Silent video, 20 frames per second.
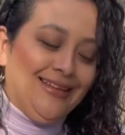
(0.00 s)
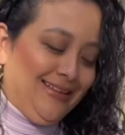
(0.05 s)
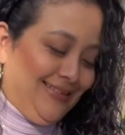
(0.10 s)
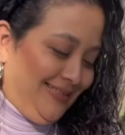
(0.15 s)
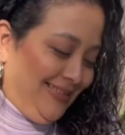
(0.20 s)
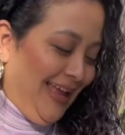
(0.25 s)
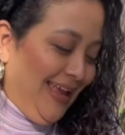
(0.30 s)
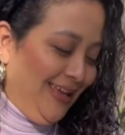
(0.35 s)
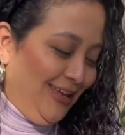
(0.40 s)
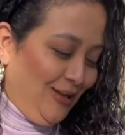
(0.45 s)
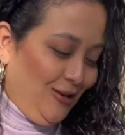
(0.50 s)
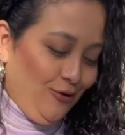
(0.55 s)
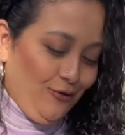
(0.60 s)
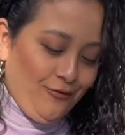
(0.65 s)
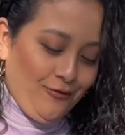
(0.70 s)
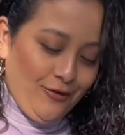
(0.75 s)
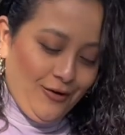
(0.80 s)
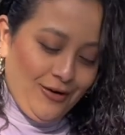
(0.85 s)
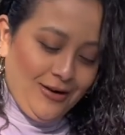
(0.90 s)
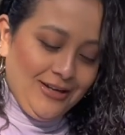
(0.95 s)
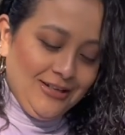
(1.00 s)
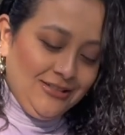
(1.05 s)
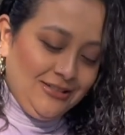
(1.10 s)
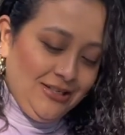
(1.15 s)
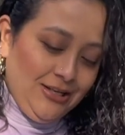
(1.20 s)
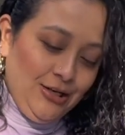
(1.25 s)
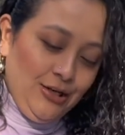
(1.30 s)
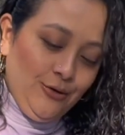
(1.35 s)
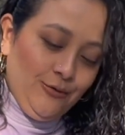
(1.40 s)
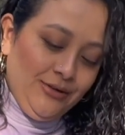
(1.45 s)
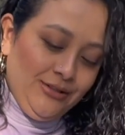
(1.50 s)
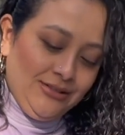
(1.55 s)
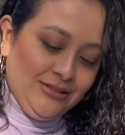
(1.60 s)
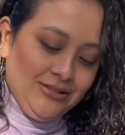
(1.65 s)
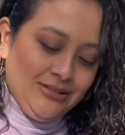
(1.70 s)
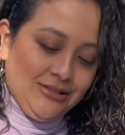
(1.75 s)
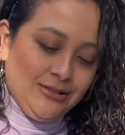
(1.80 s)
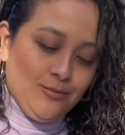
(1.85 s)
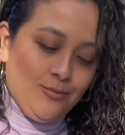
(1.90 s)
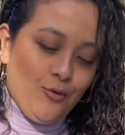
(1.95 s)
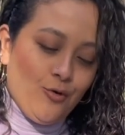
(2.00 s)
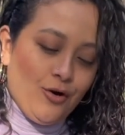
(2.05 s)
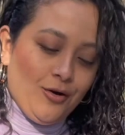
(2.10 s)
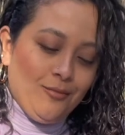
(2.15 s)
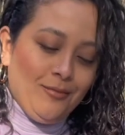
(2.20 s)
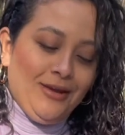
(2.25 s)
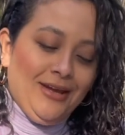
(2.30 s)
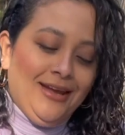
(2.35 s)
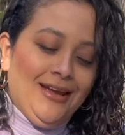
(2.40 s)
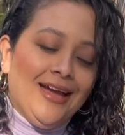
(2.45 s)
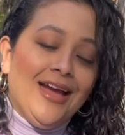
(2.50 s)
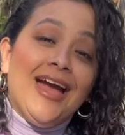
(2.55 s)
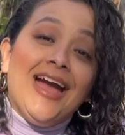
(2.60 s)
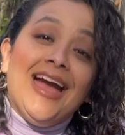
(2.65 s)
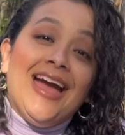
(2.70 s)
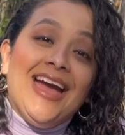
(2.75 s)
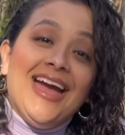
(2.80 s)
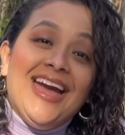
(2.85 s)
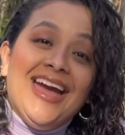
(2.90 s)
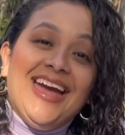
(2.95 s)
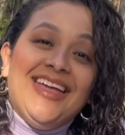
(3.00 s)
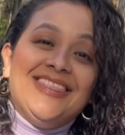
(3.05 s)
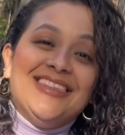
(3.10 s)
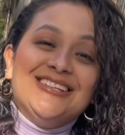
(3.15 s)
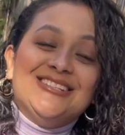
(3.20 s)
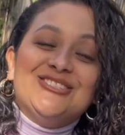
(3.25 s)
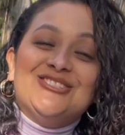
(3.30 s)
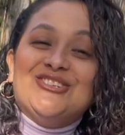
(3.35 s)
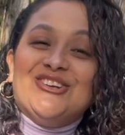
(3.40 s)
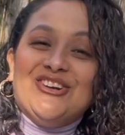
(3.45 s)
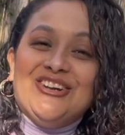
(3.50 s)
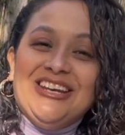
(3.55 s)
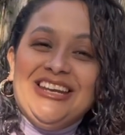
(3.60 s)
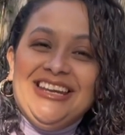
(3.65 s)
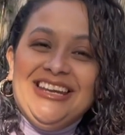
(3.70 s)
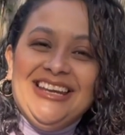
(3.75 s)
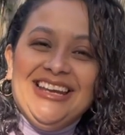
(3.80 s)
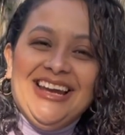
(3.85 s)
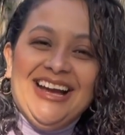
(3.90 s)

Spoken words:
Thank you for continuing to support me in this journey.